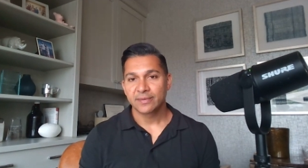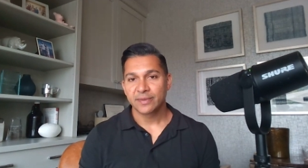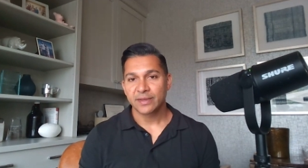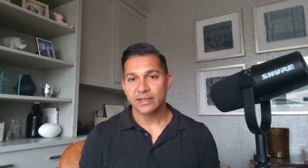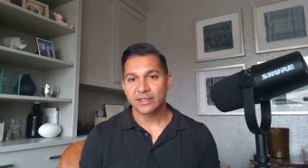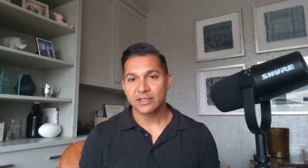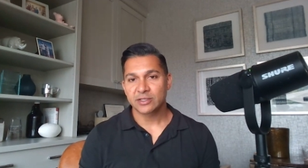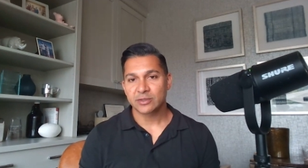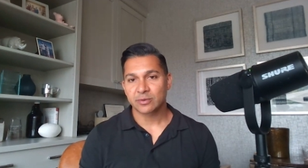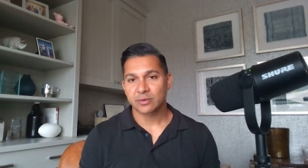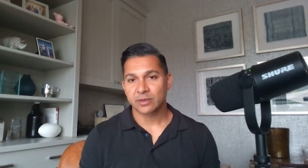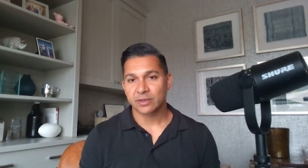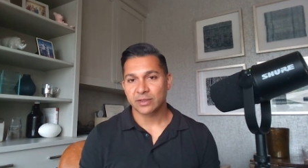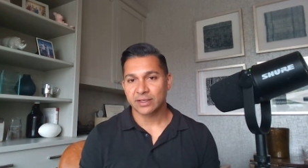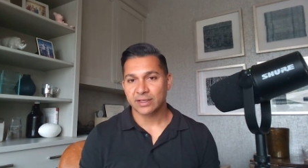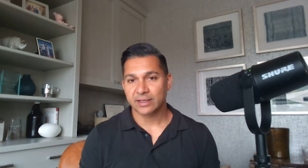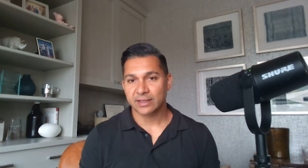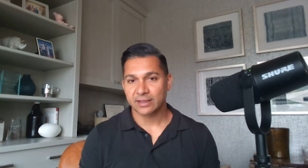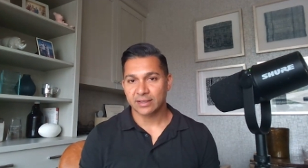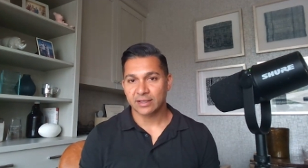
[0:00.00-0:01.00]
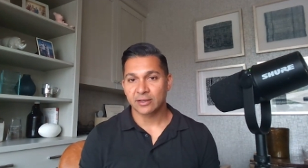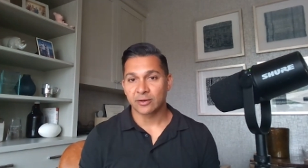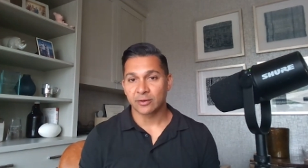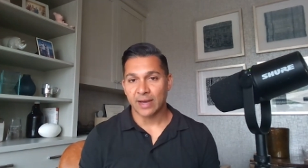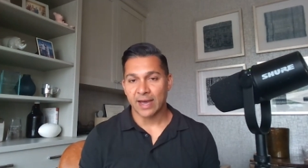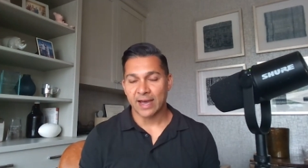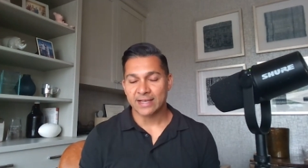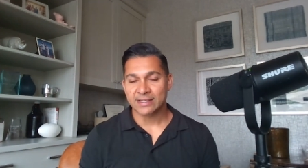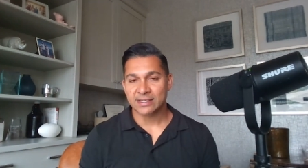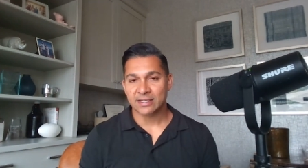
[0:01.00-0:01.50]
Then it's really,
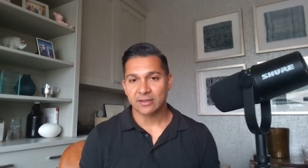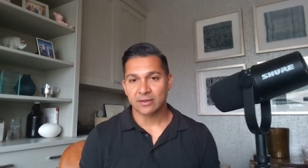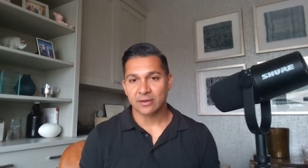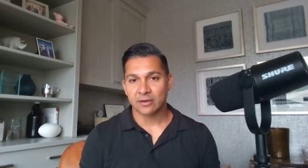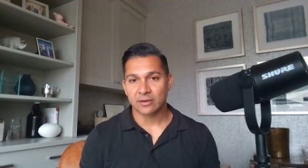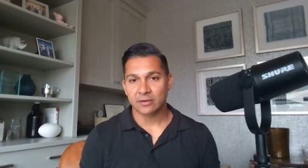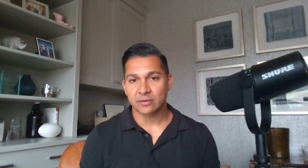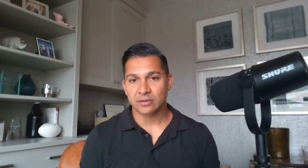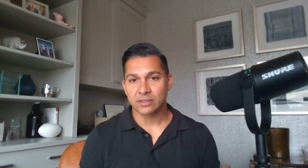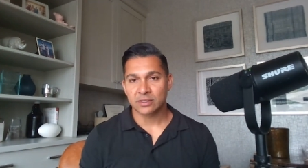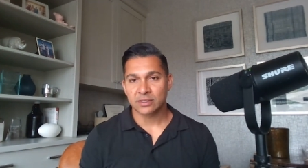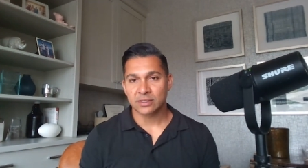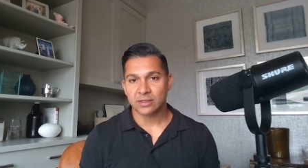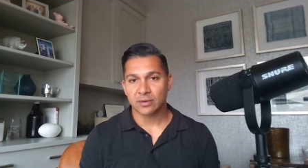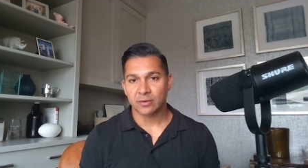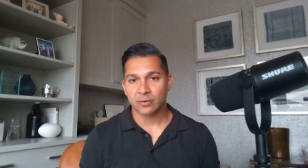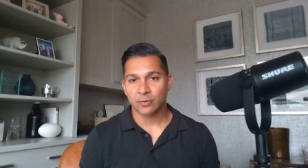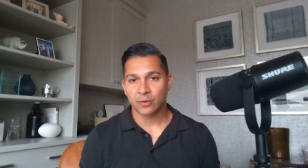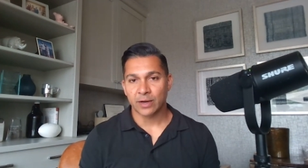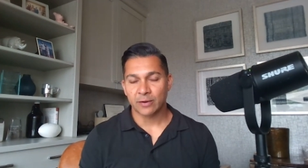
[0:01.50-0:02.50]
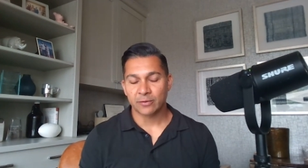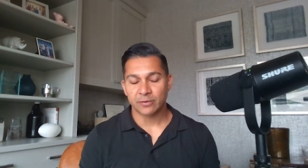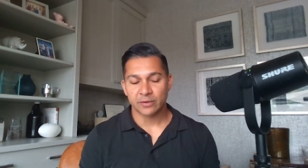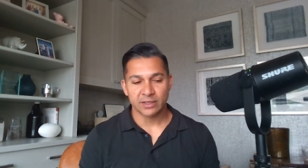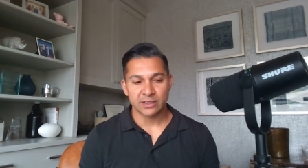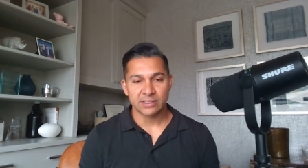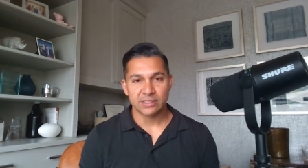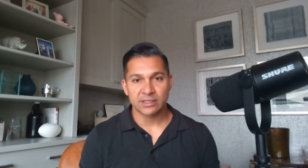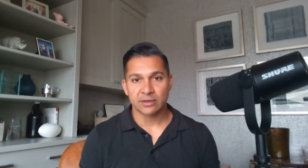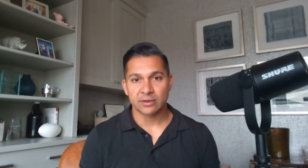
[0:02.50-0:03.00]
asking those, what I would
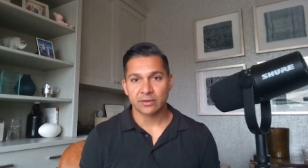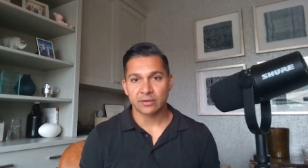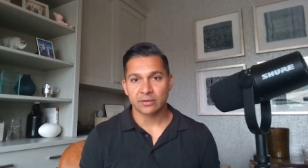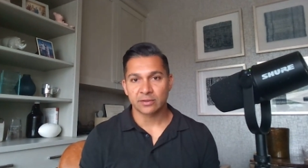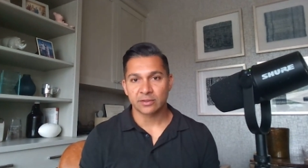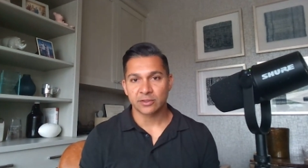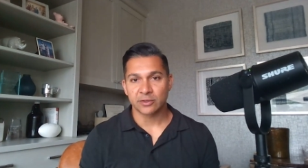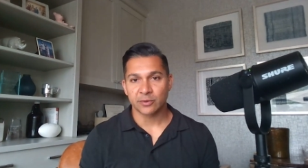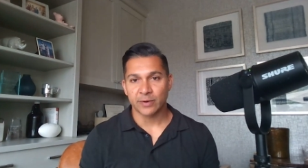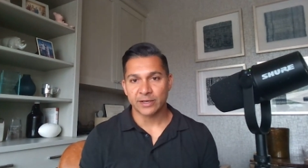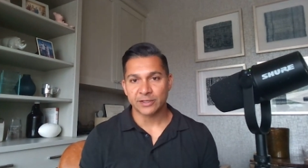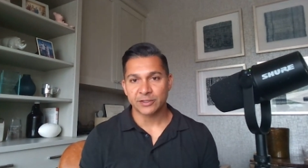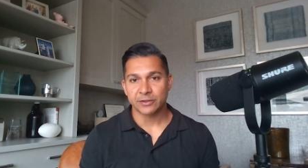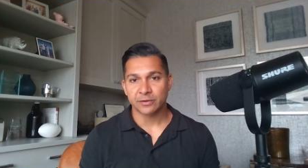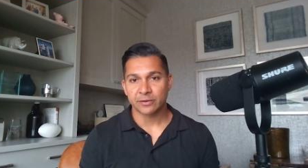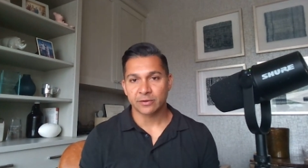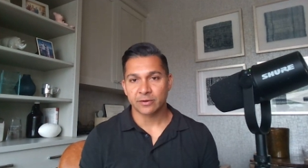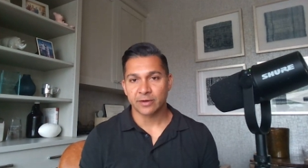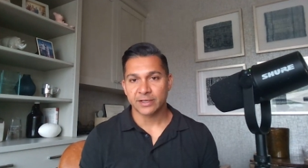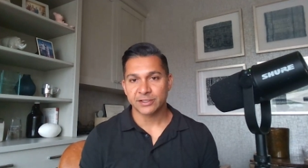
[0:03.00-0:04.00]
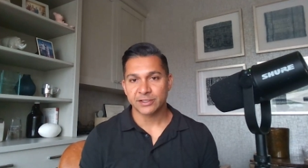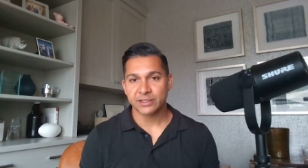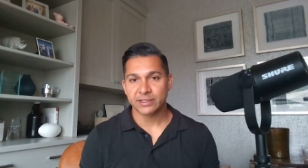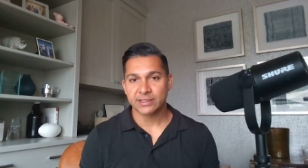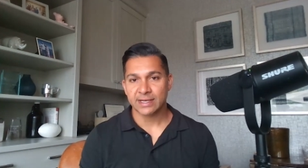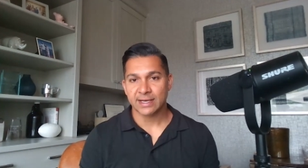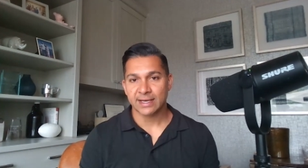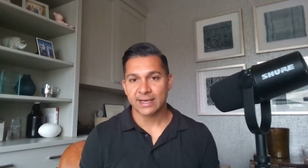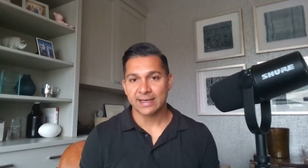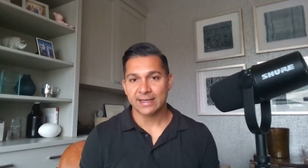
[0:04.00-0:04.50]
consider directional
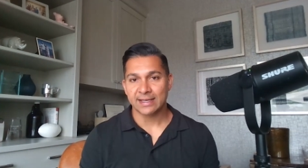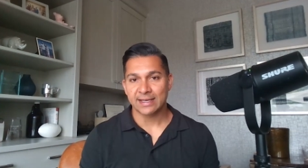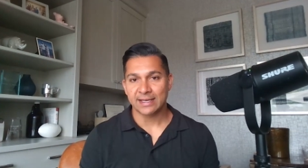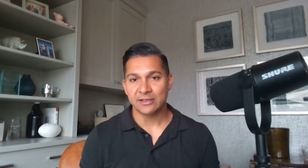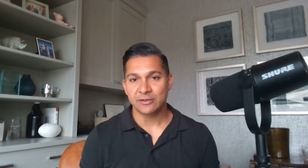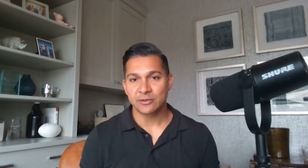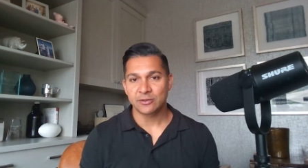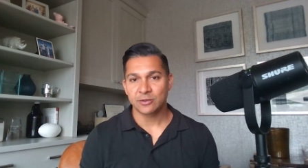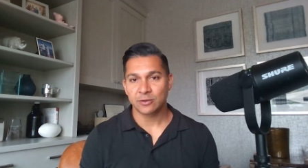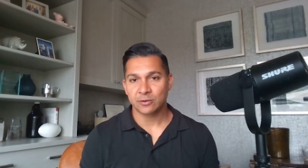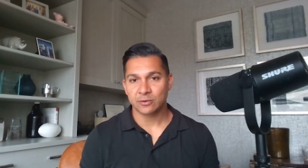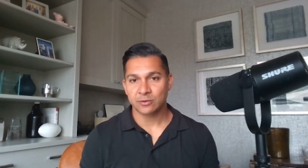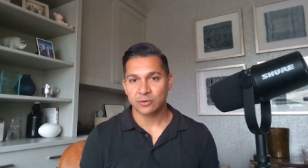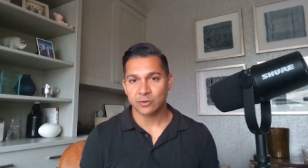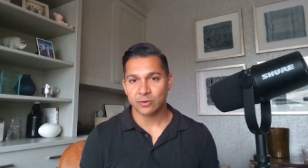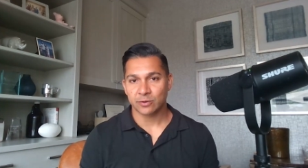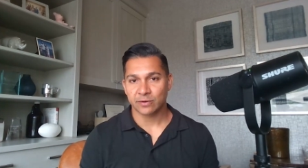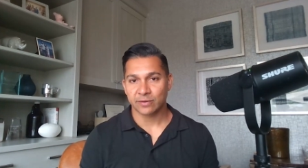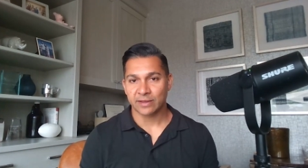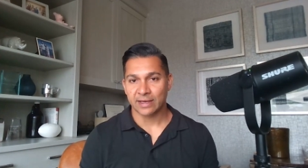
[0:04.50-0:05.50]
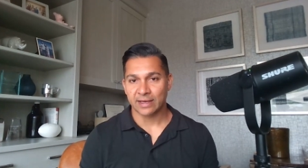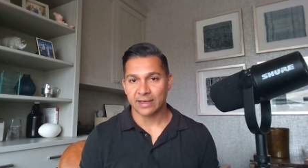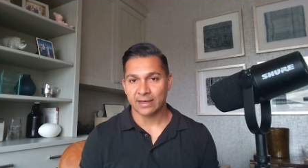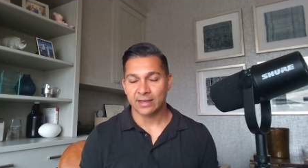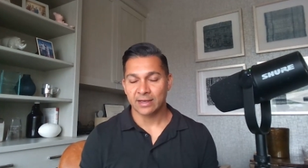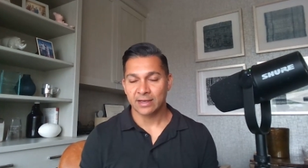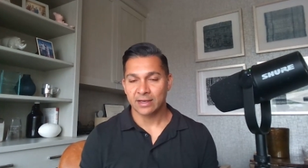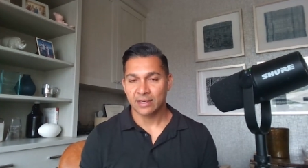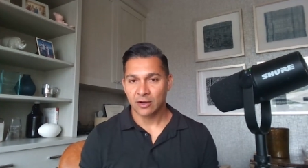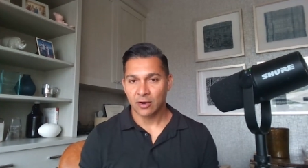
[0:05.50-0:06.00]
questions that get into sort of the
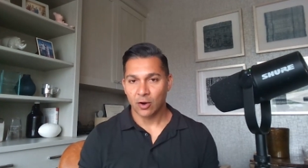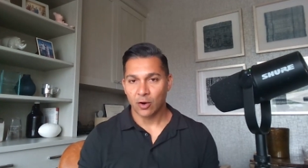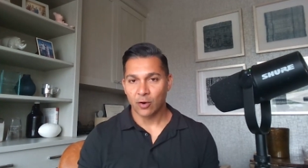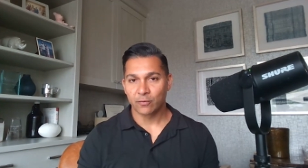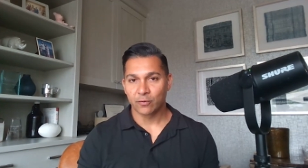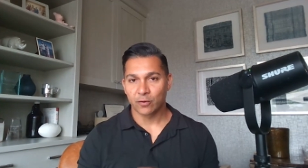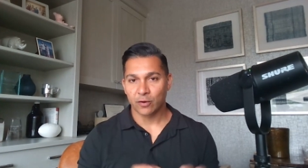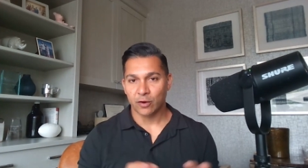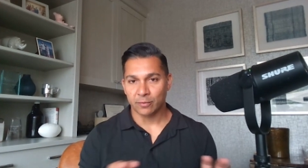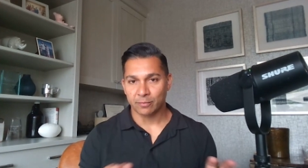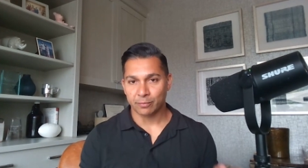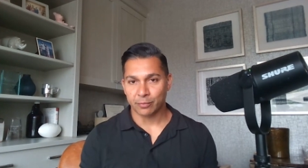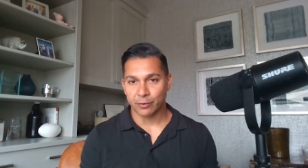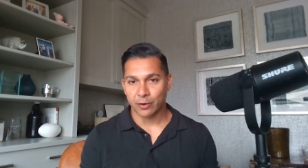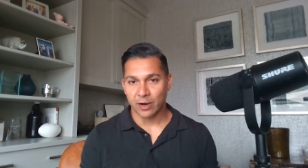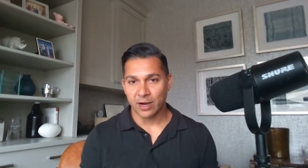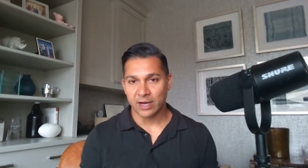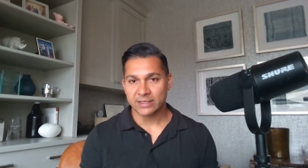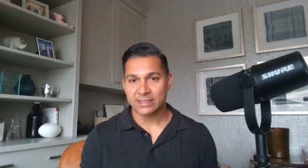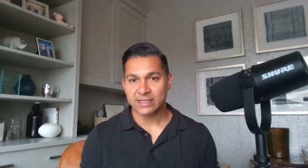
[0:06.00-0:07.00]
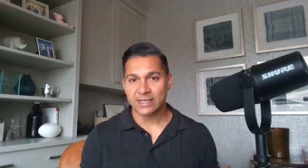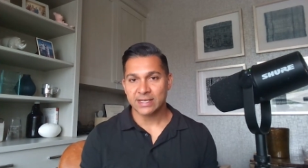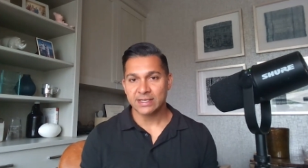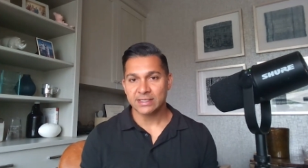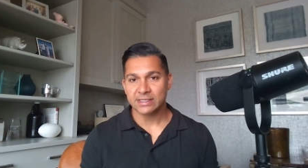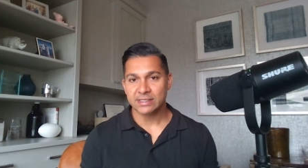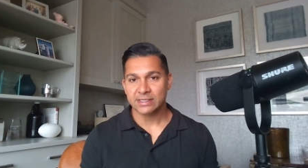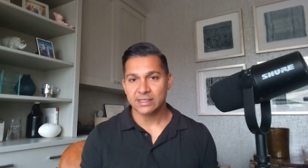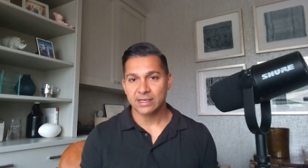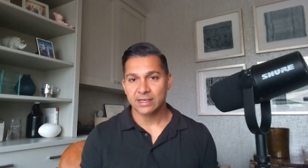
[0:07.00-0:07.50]
overall
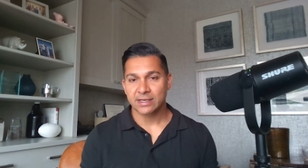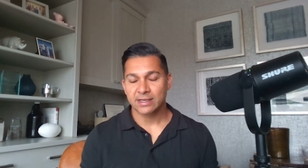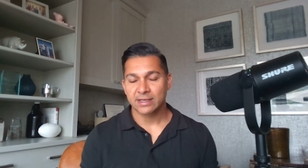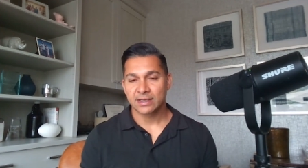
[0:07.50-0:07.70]
process